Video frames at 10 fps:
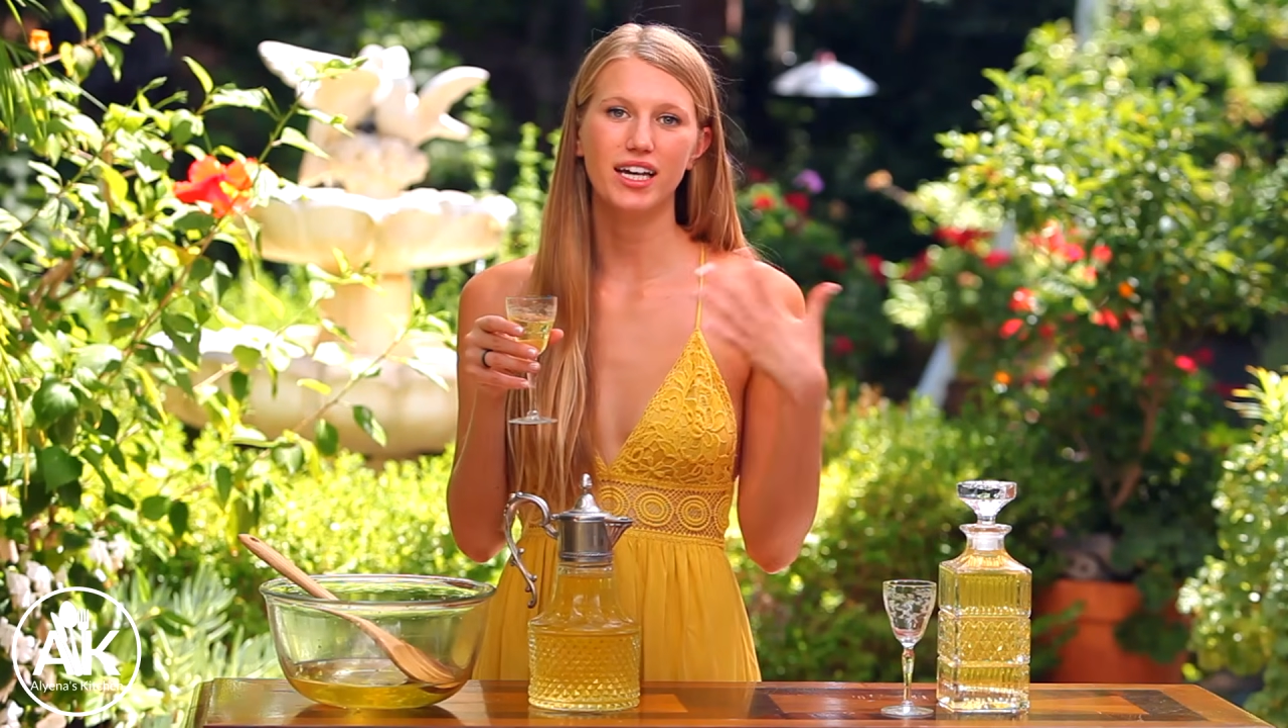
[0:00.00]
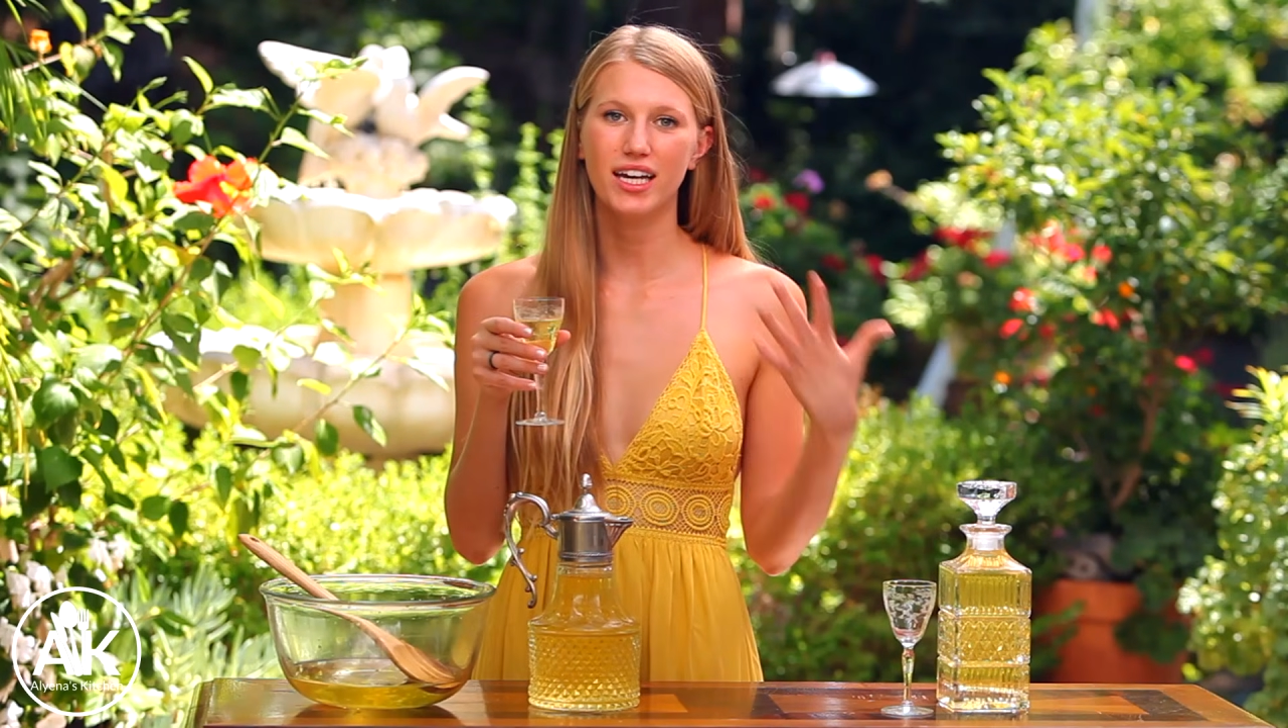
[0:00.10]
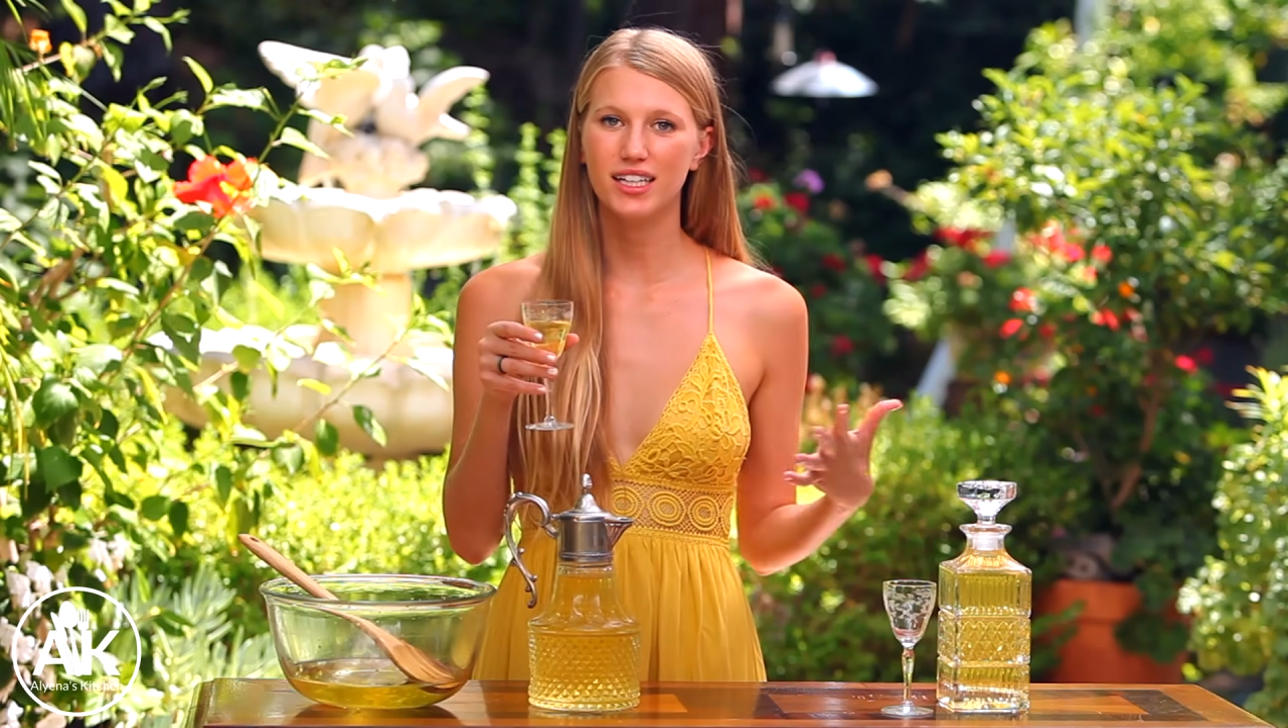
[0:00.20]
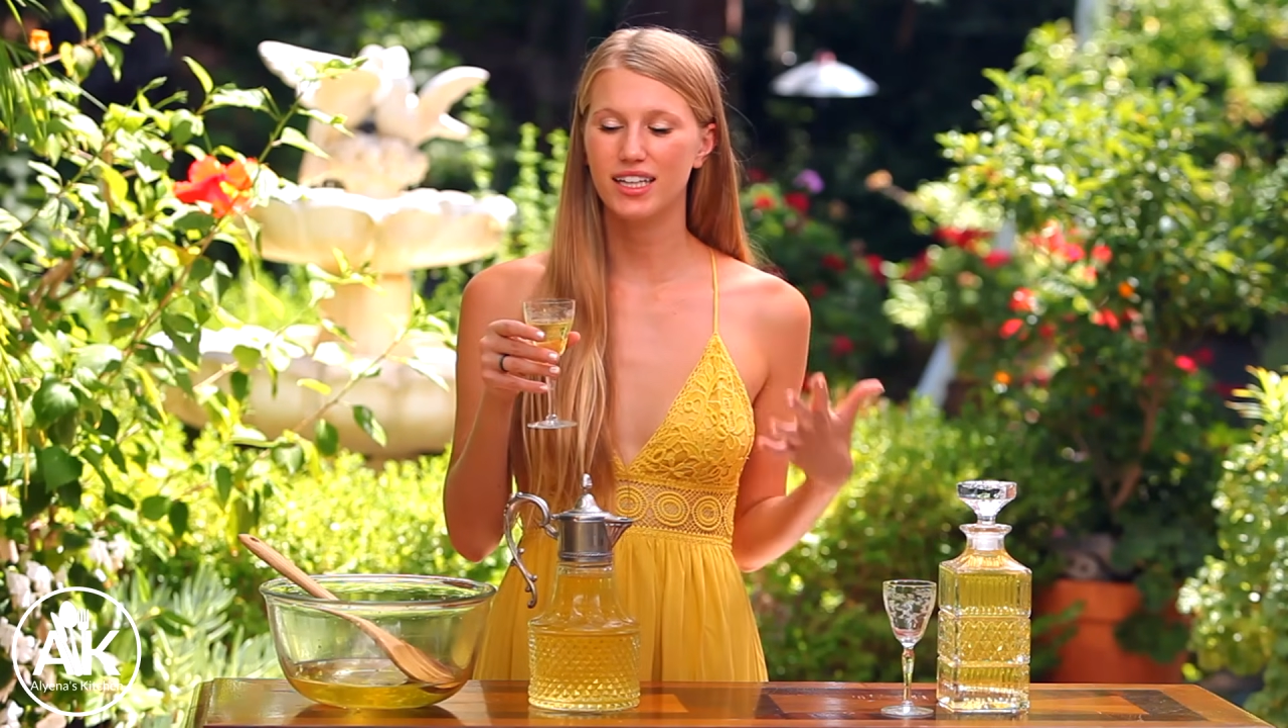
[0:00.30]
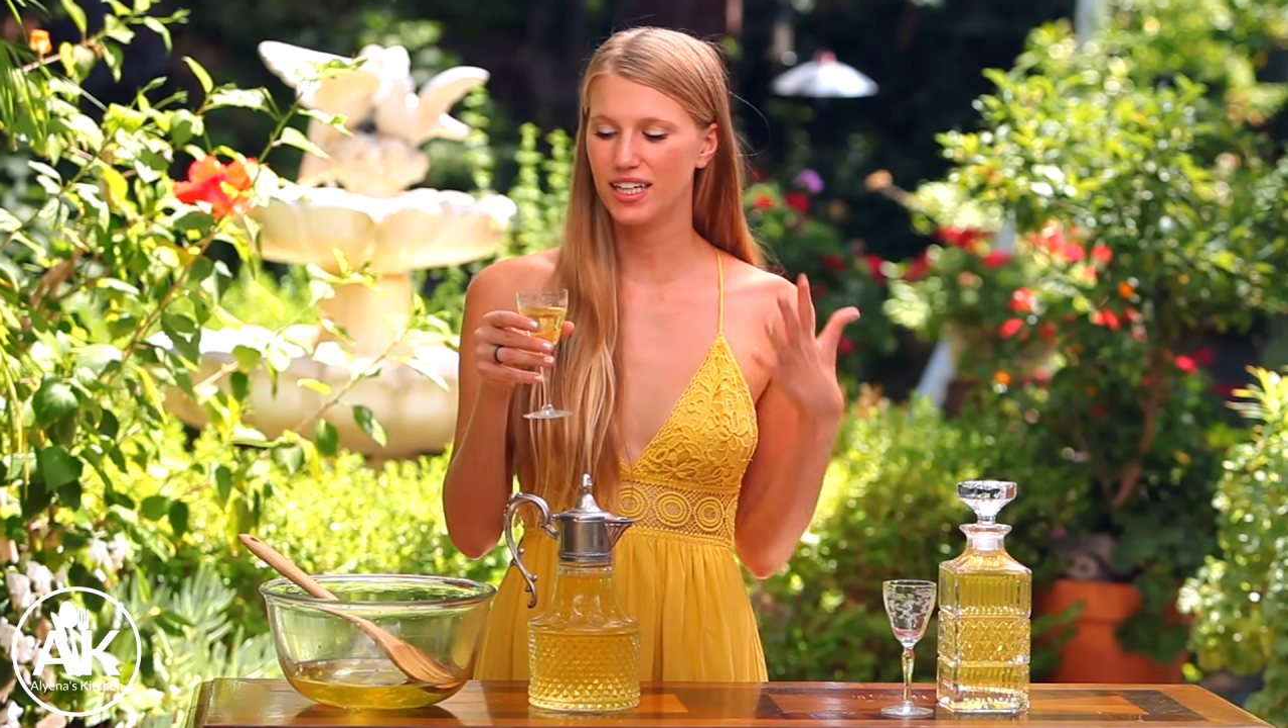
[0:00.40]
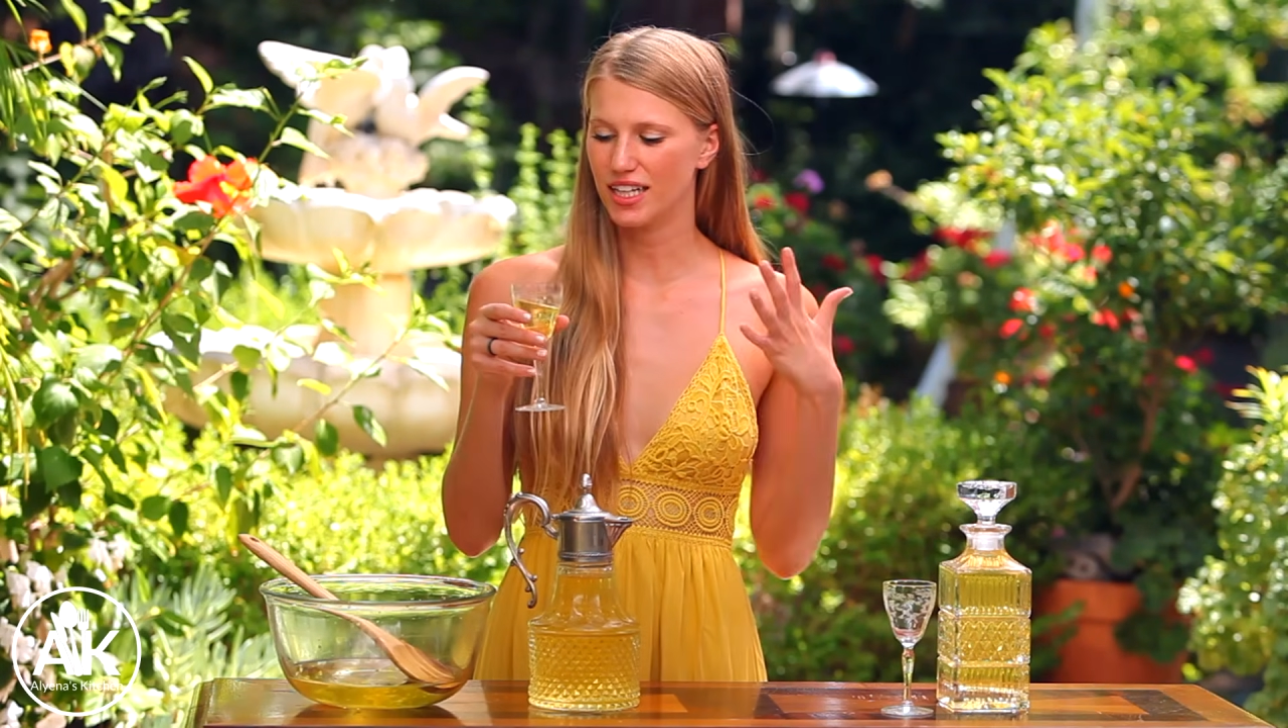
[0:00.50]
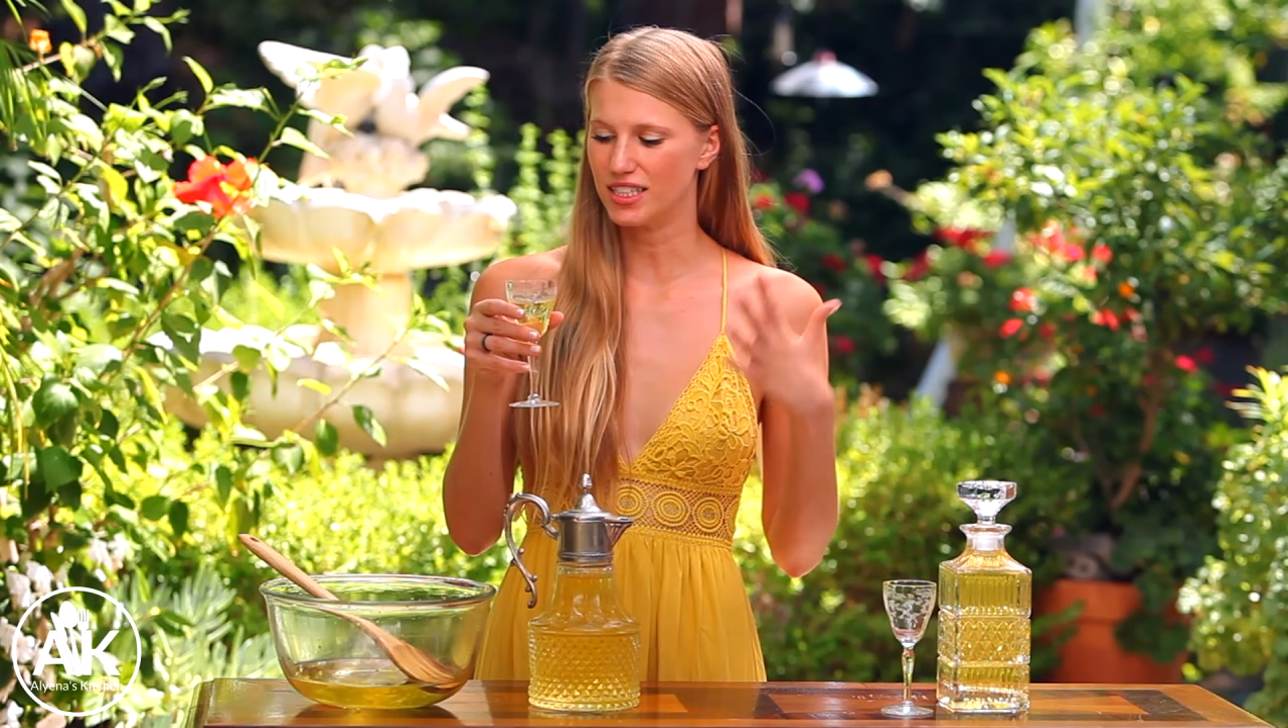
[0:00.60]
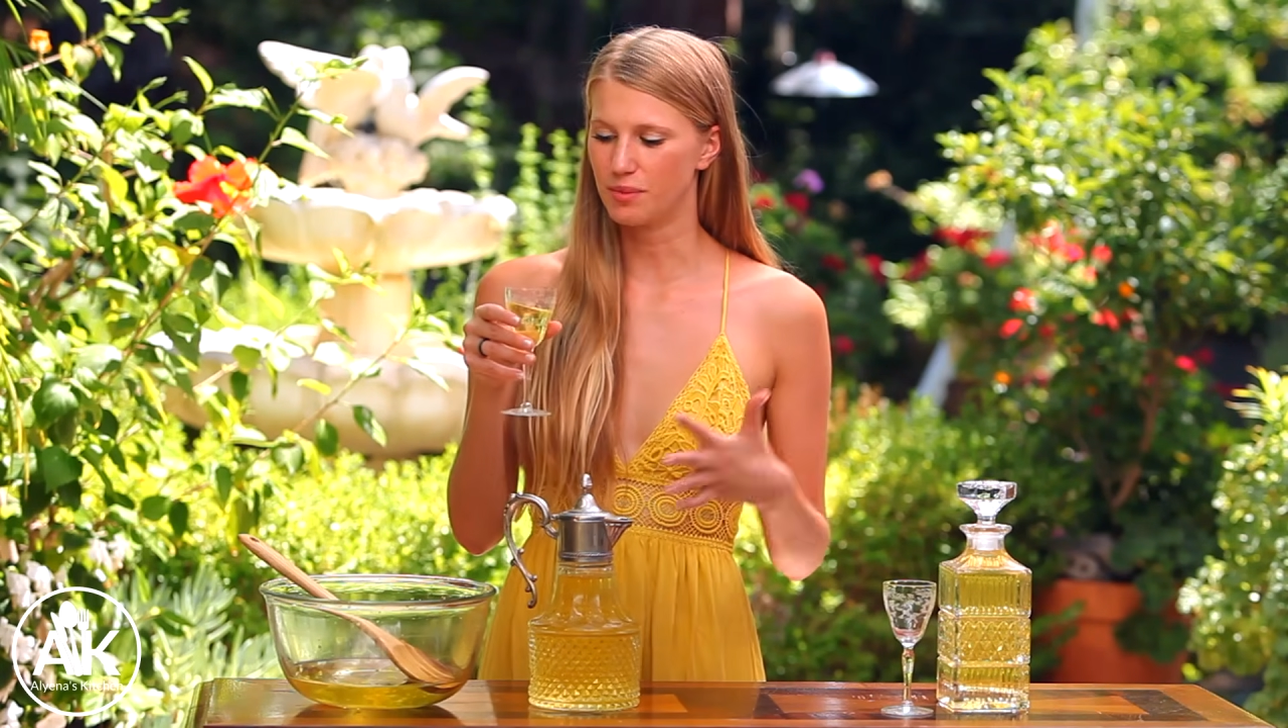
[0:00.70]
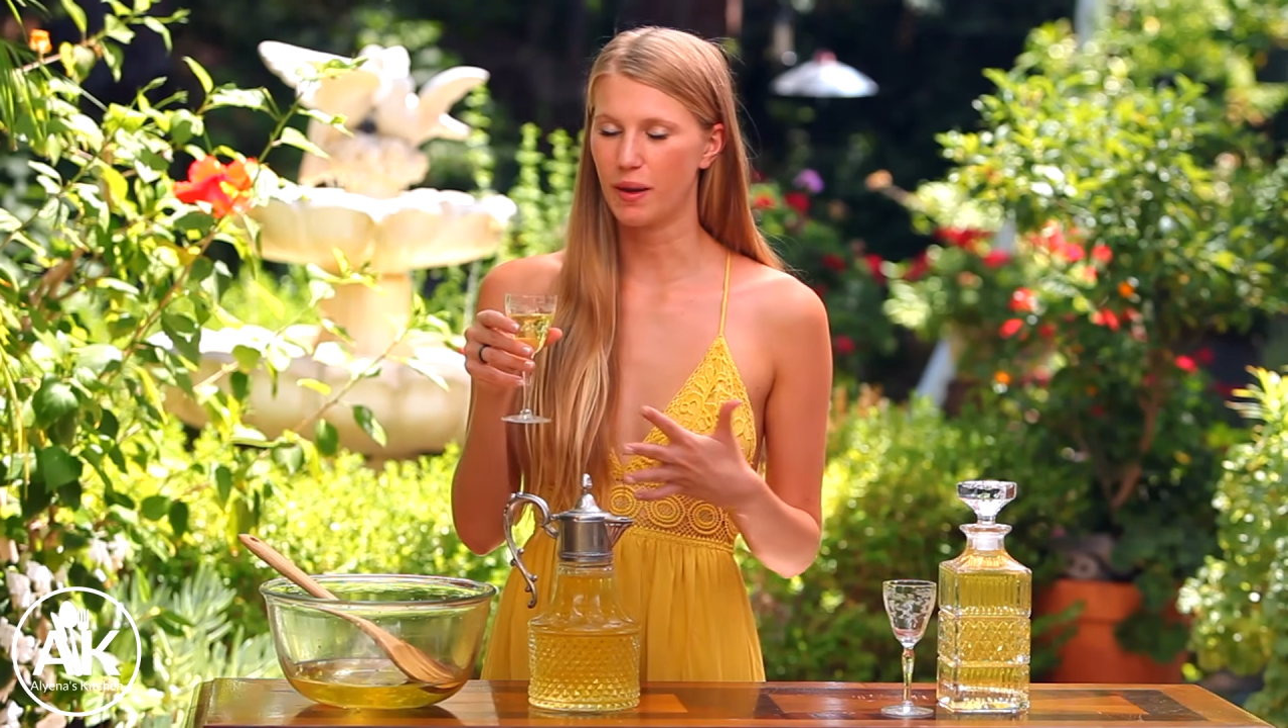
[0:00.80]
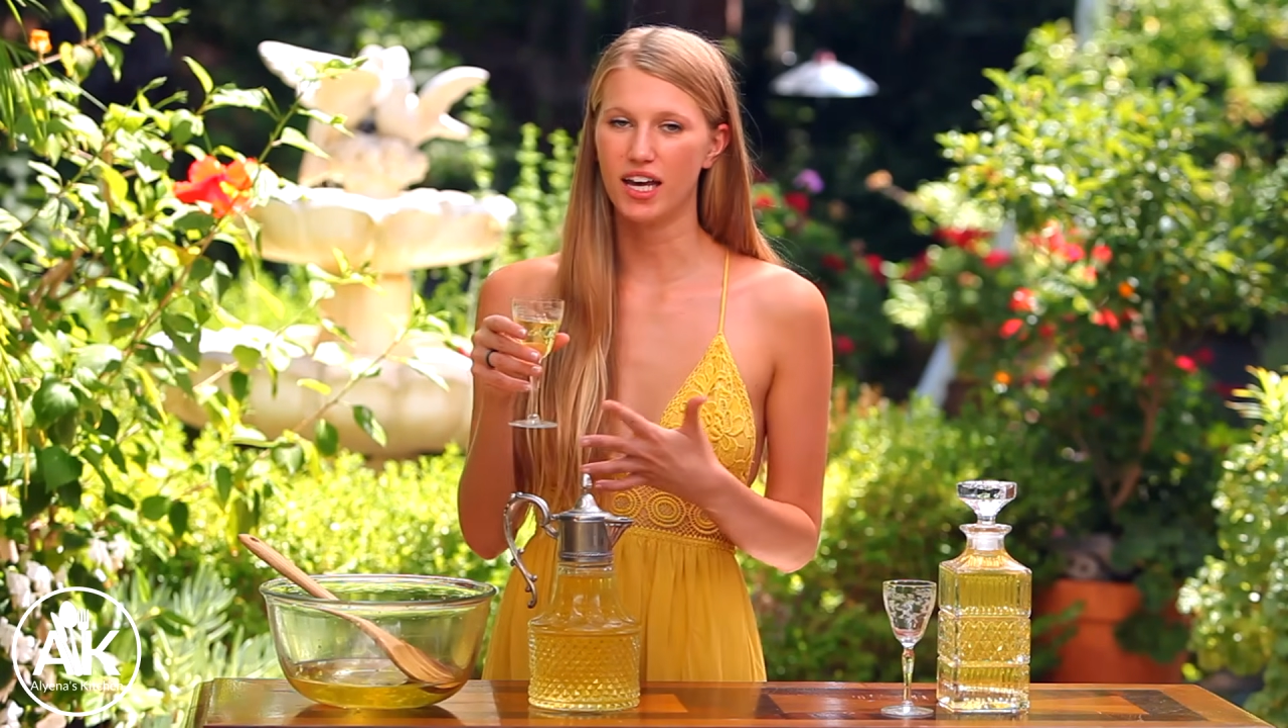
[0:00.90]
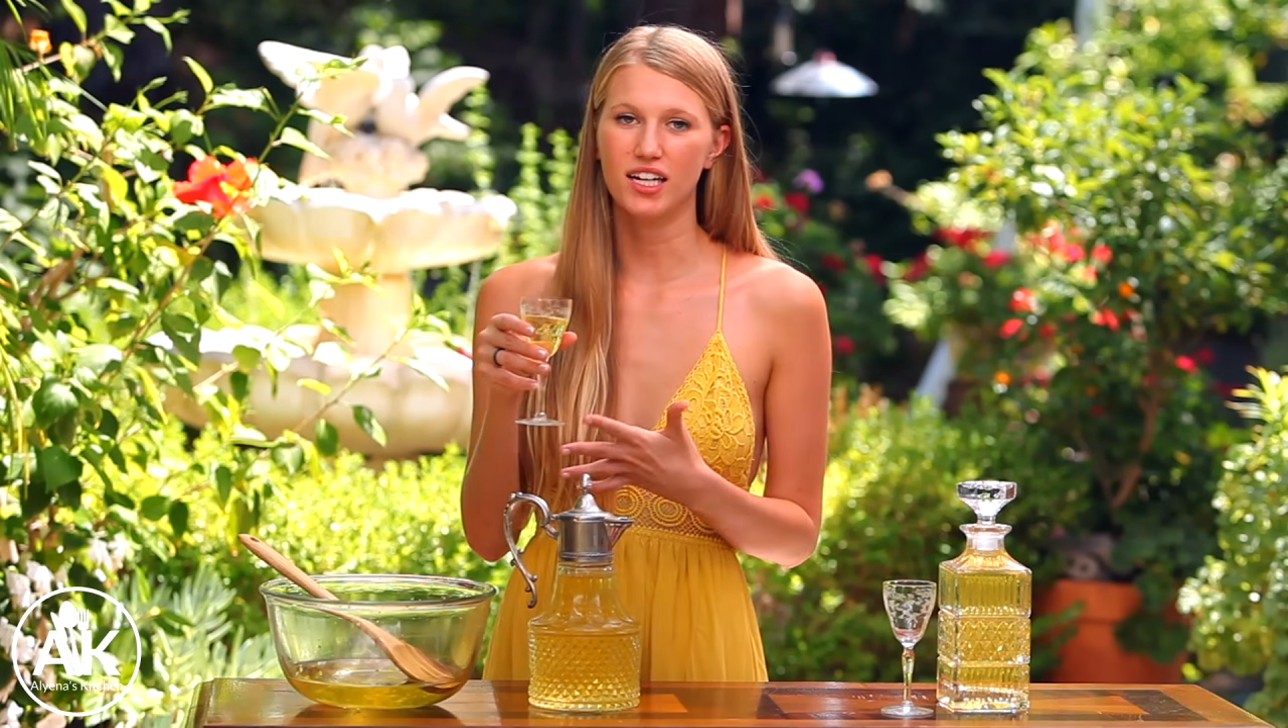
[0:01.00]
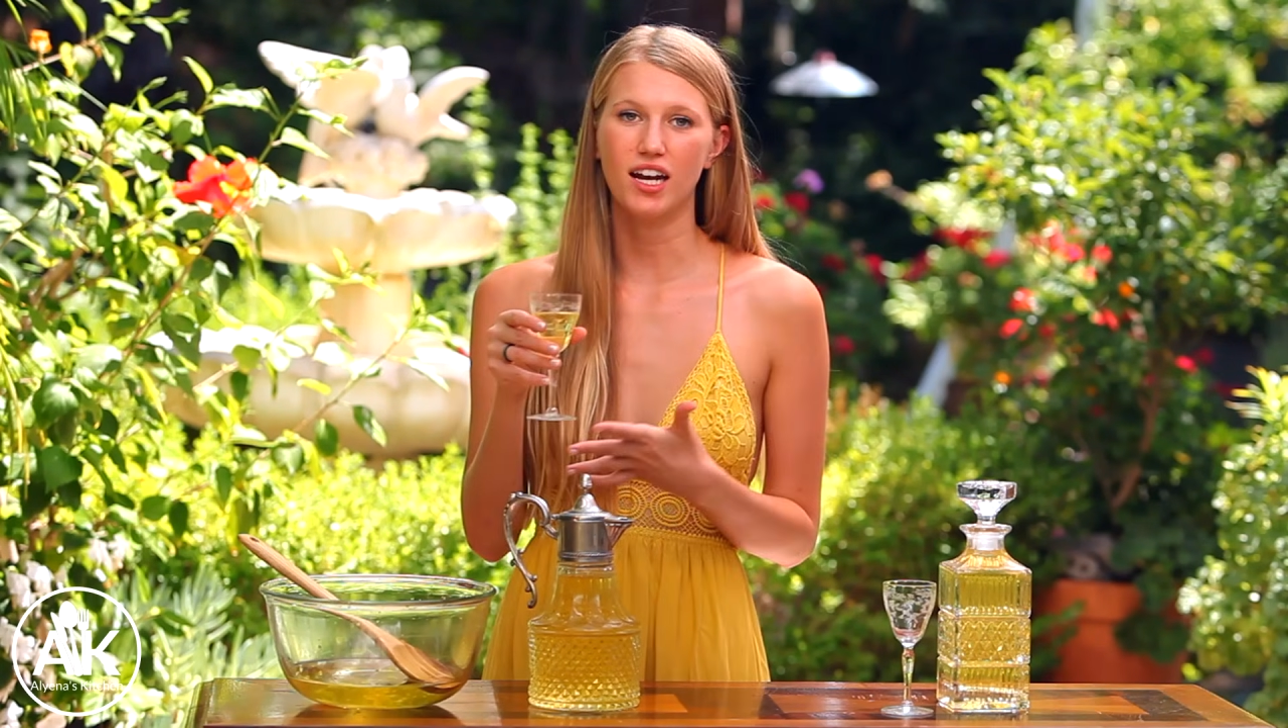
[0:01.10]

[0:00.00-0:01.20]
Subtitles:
Italy and Spain,